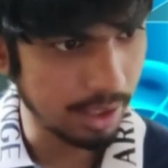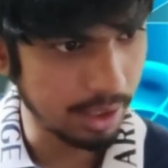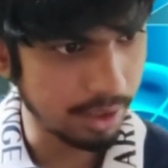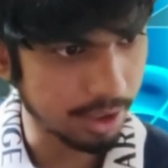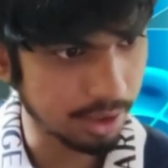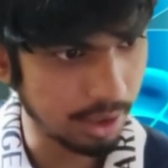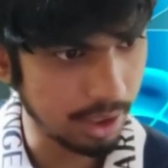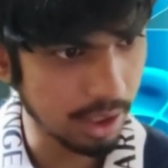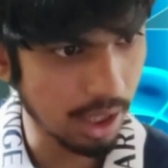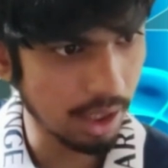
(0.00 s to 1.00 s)
integration
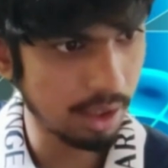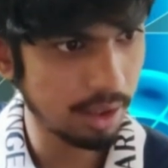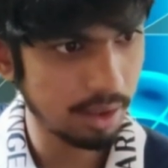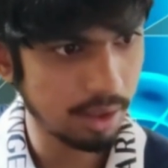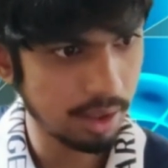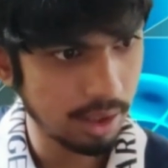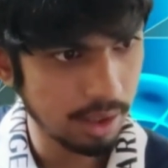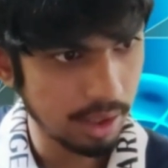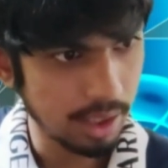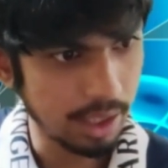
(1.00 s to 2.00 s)
dr
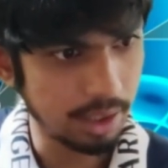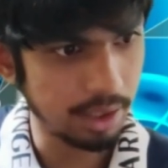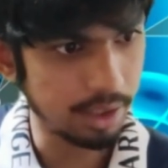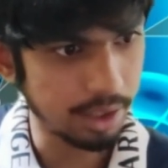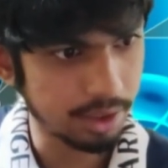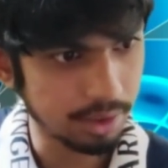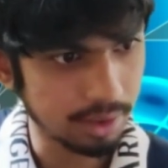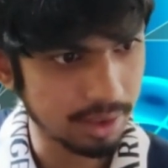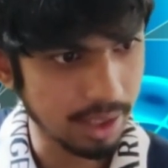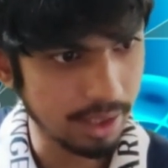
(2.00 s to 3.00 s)

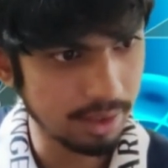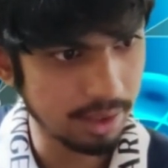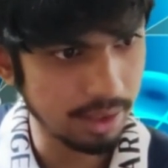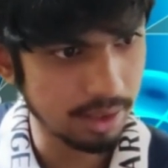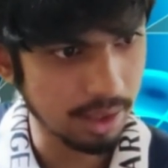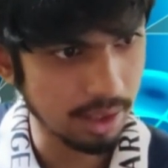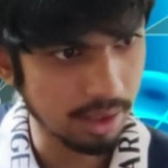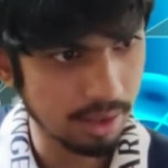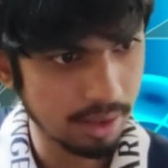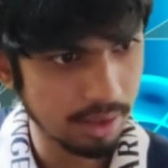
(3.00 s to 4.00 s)
integration sine
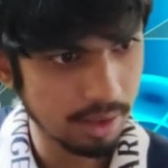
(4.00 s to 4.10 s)
theta